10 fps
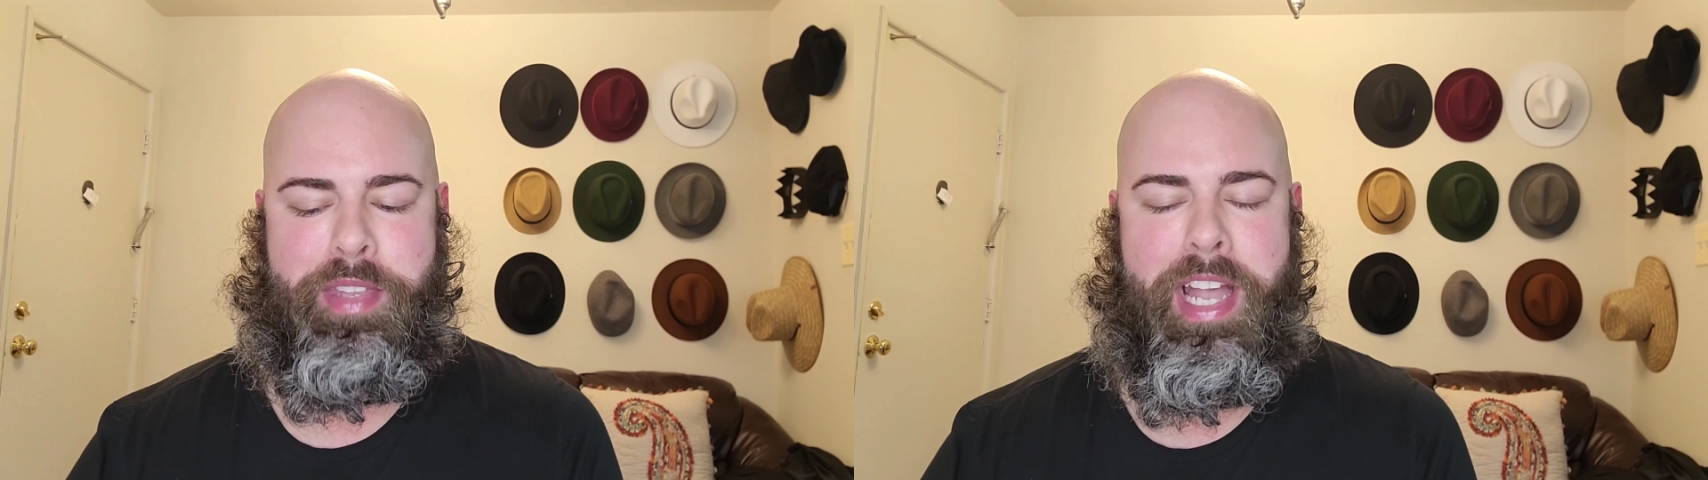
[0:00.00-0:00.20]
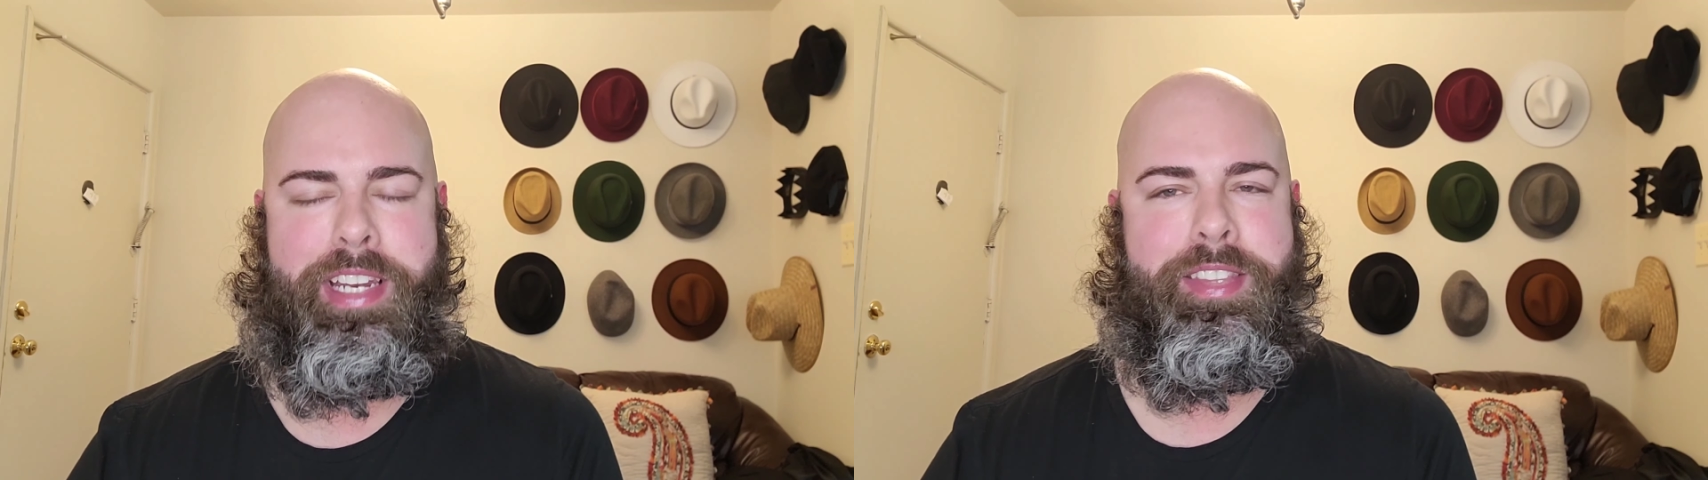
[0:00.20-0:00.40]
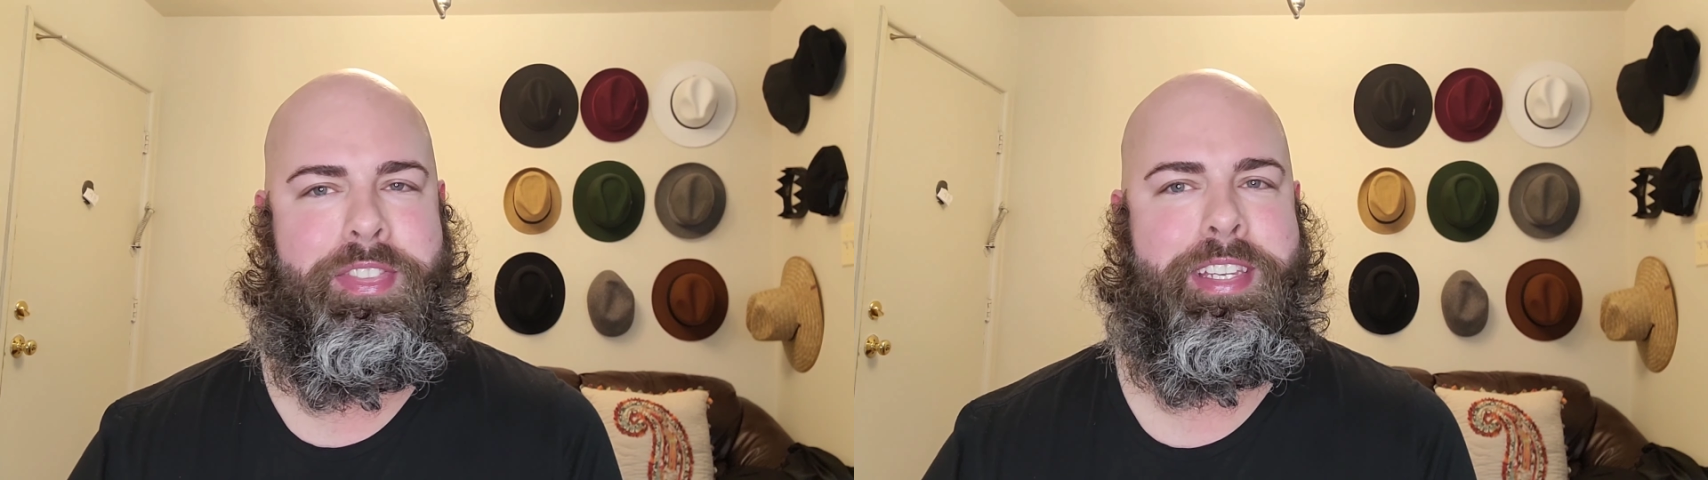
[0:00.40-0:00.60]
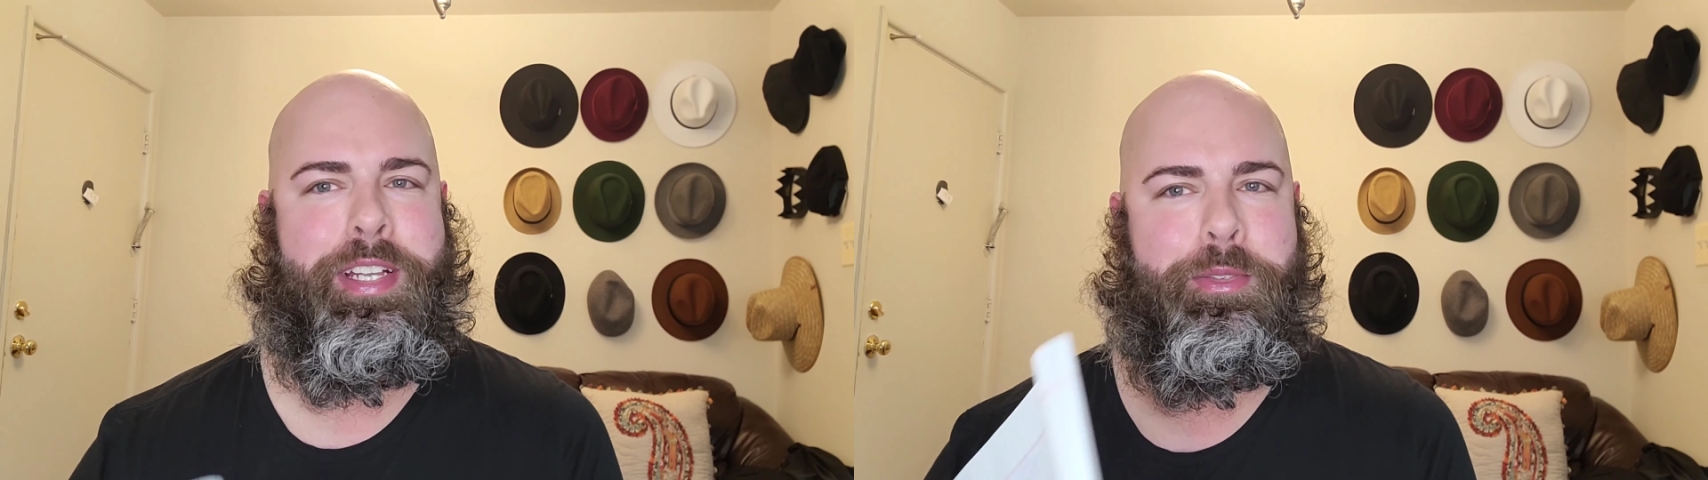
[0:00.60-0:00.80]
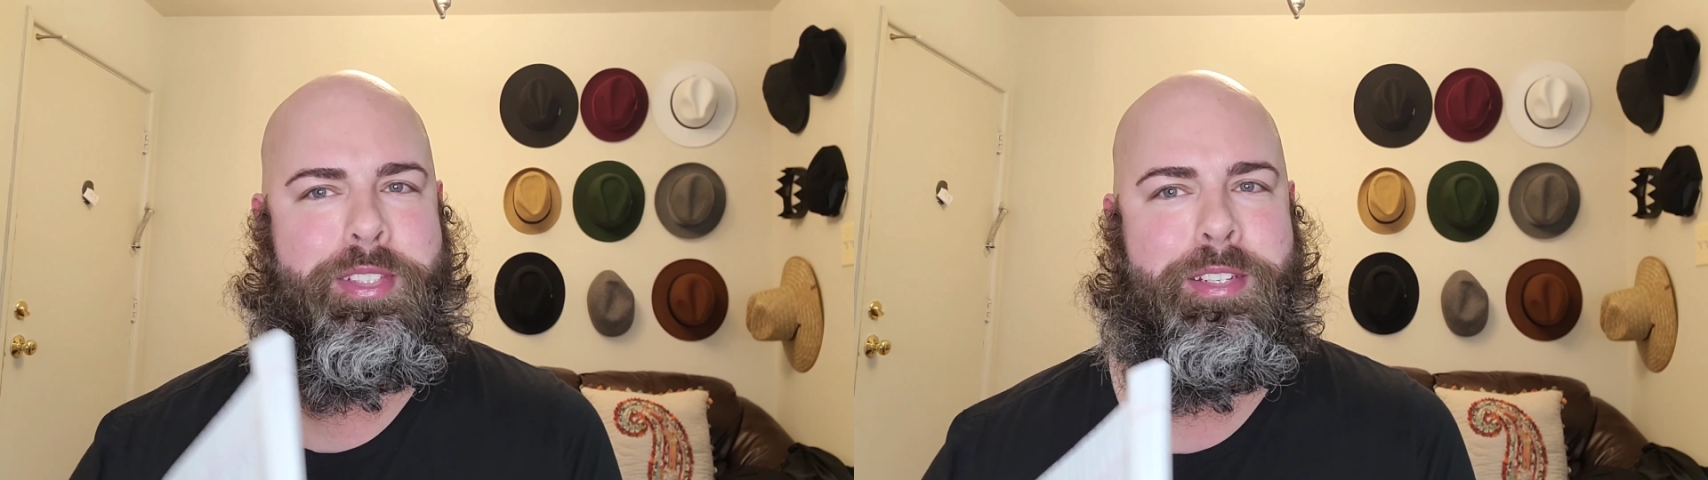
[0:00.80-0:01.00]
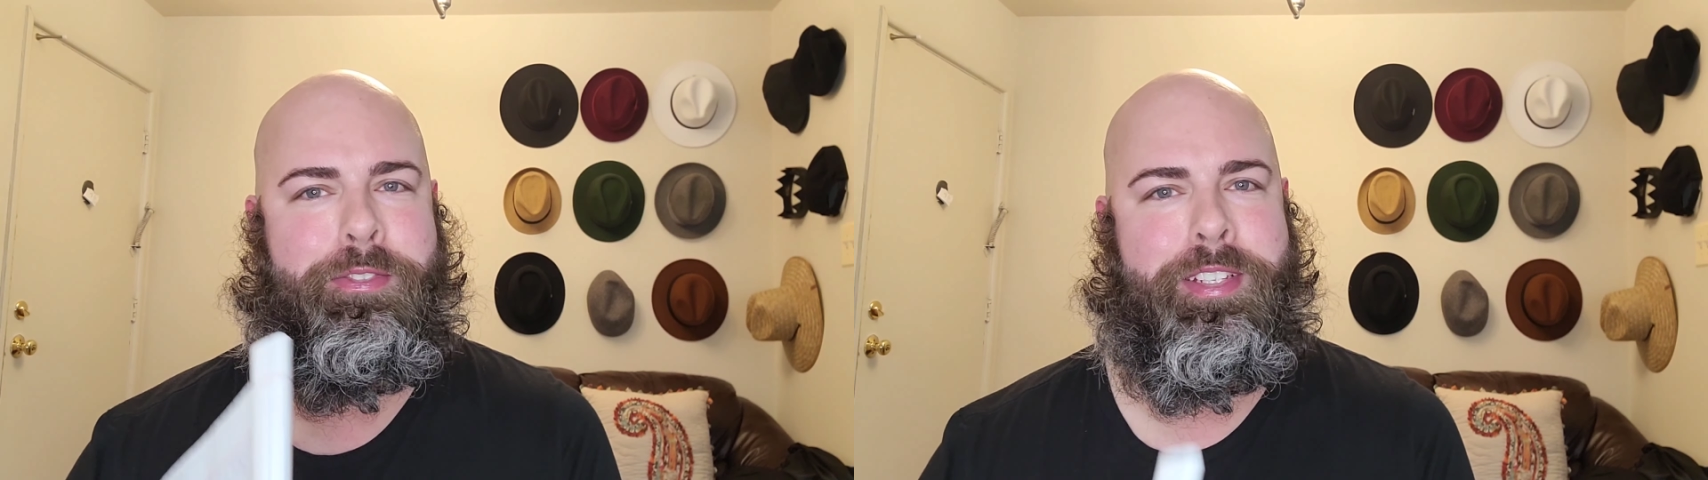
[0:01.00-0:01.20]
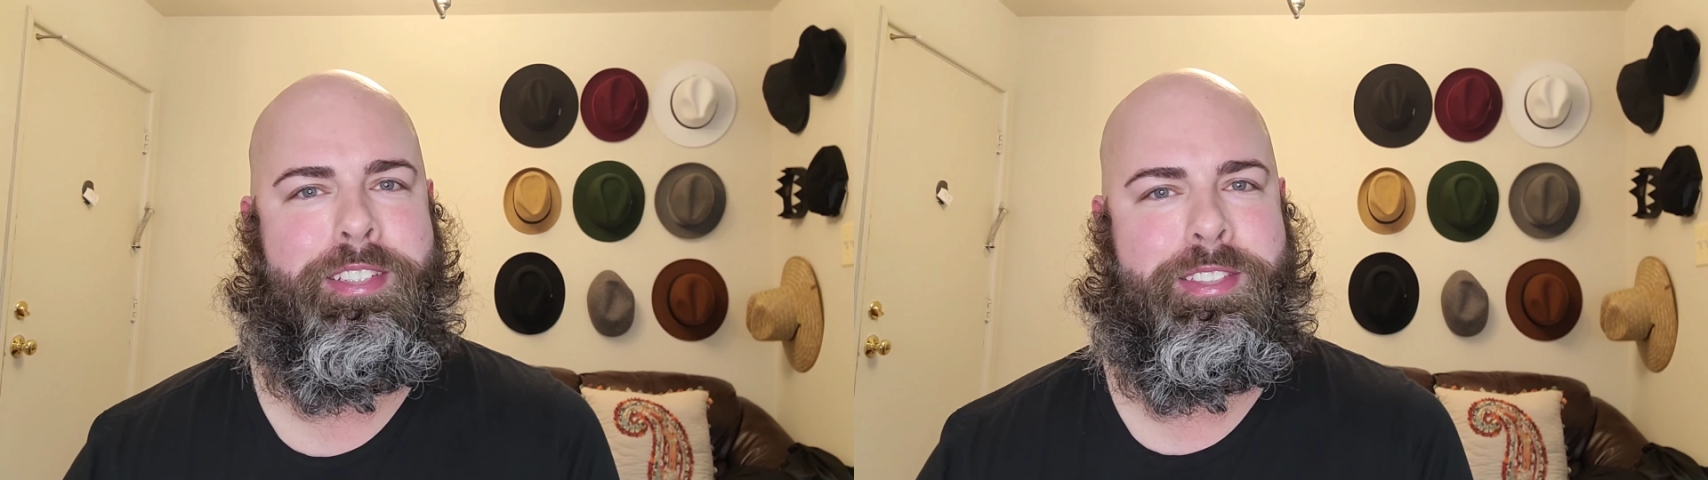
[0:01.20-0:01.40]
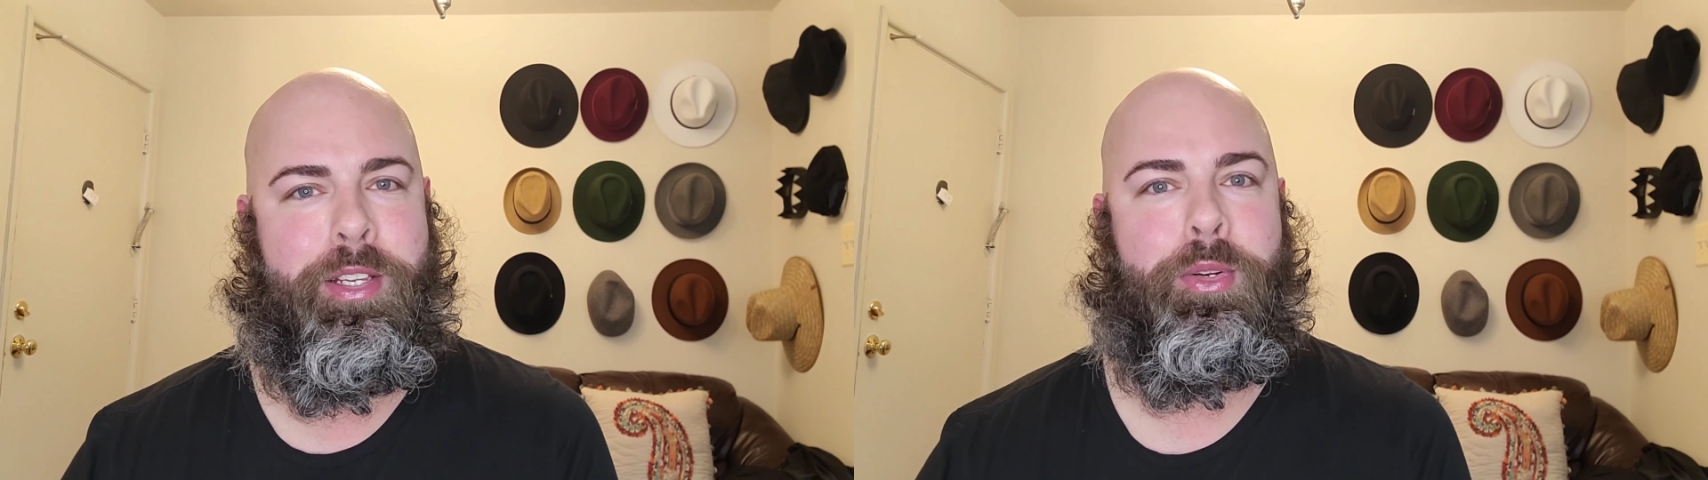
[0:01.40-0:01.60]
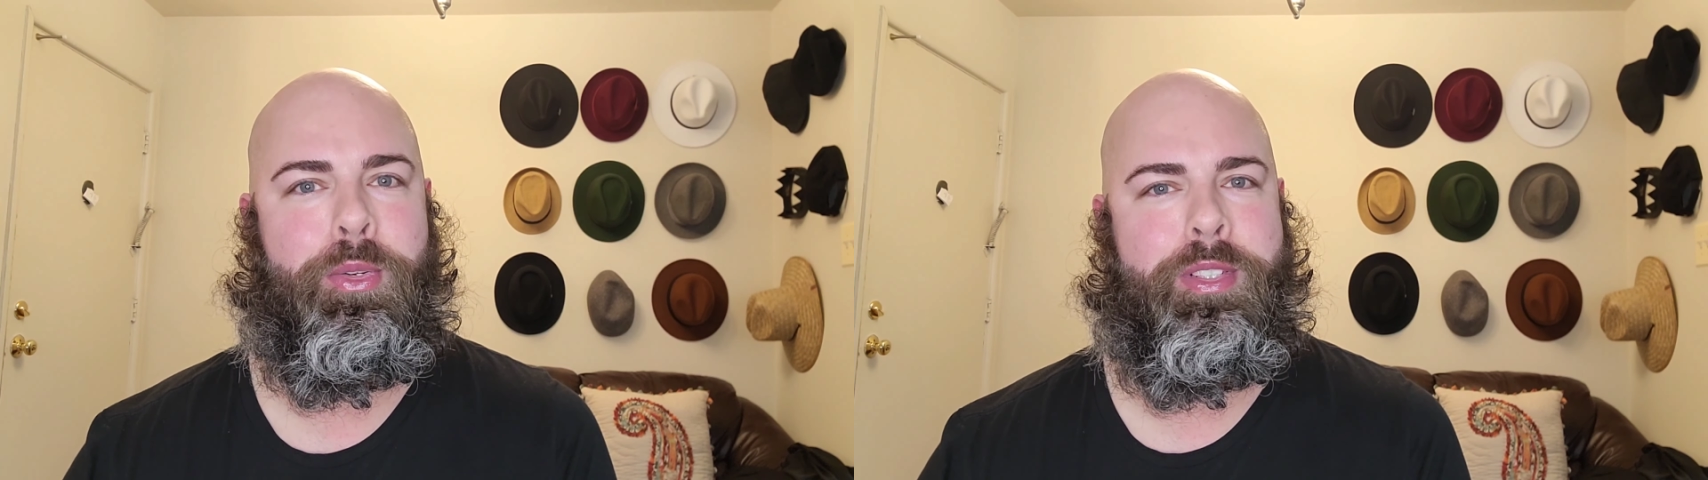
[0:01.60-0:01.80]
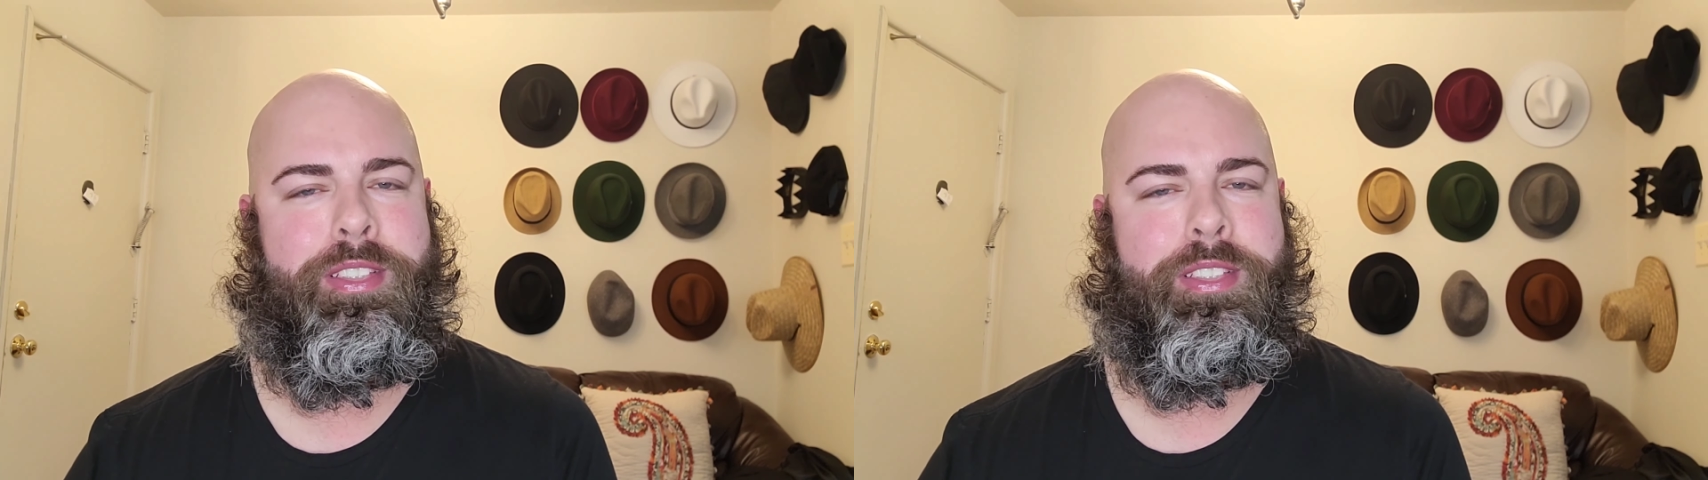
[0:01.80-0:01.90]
I didn't think I was going to fit so